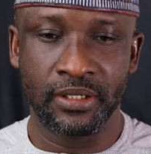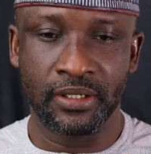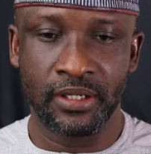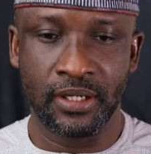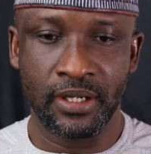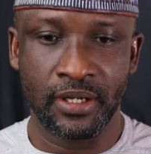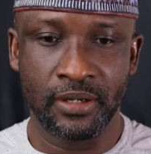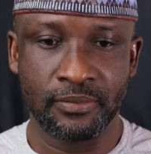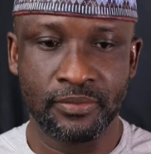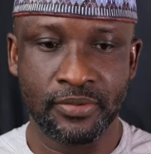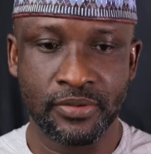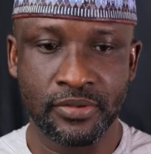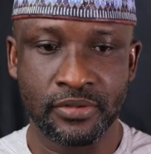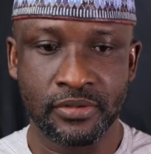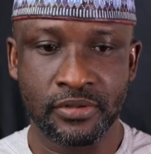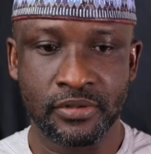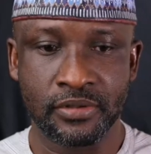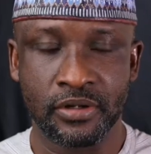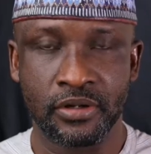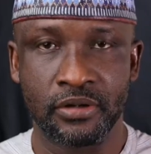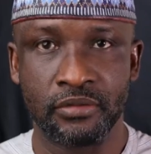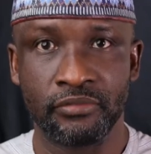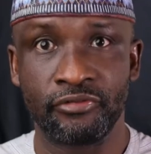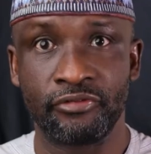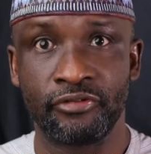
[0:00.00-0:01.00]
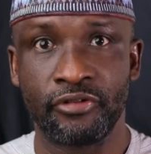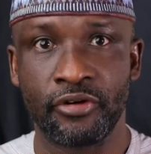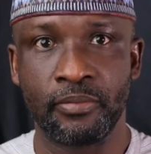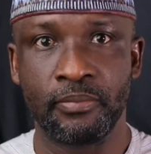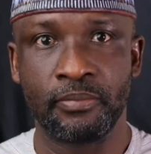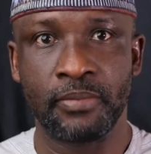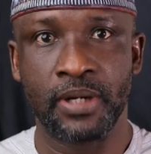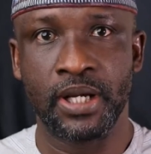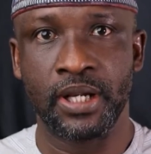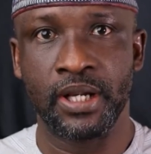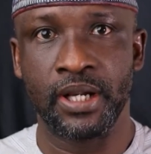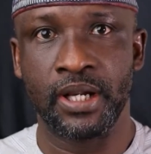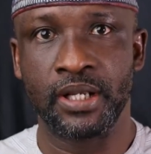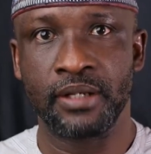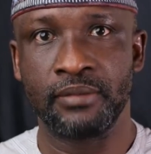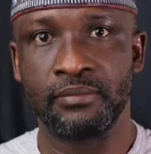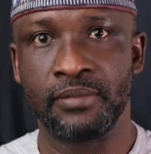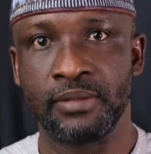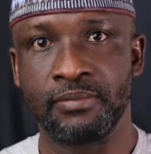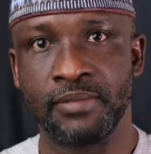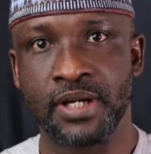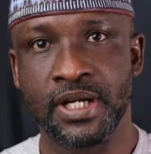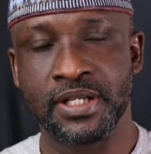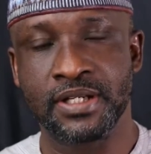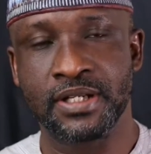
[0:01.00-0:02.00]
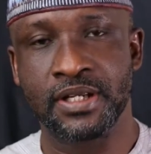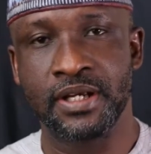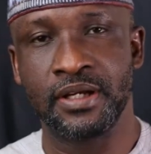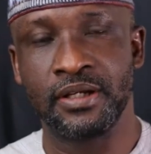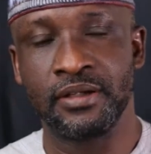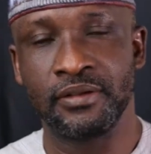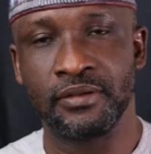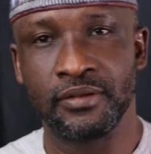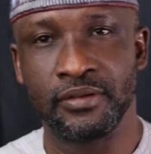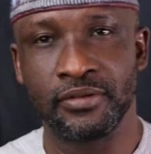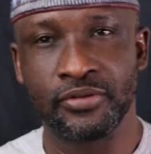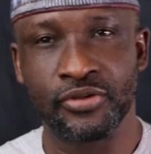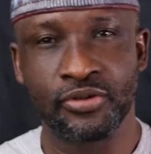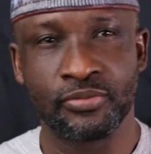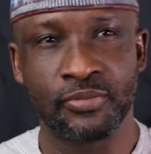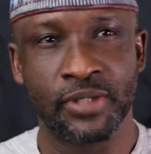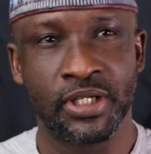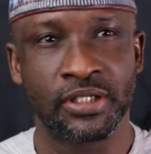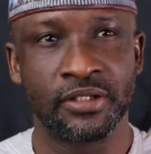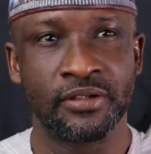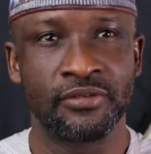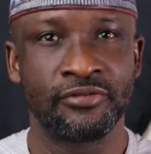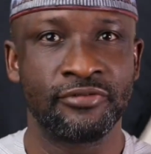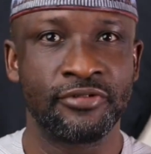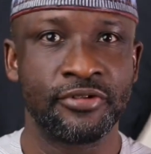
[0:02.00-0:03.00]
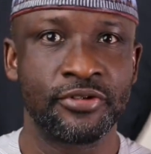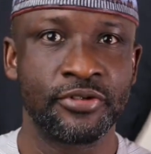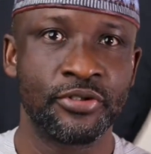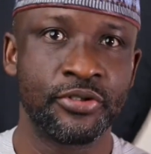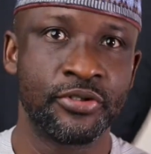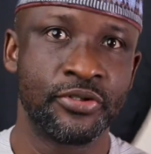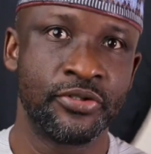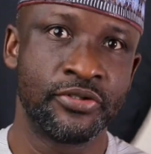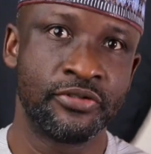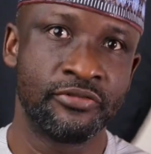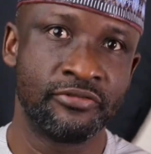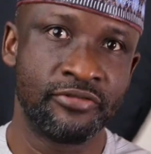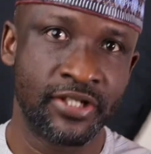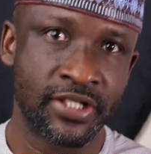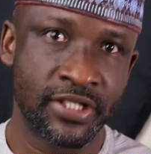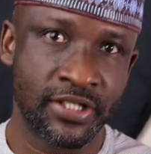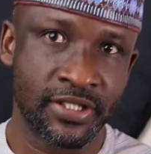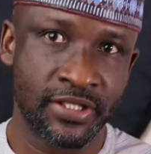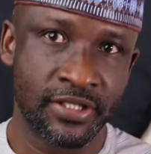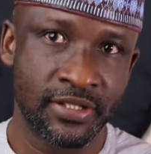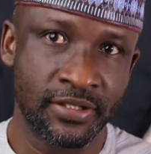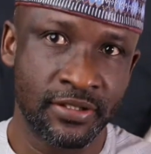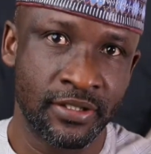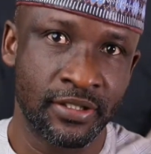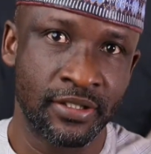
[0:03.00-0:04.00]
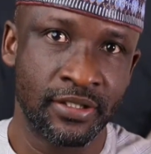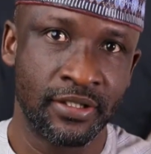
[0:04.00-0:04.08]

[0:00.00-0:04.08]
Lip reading: Happens to come from my alma mater, Osmedan Fodio University,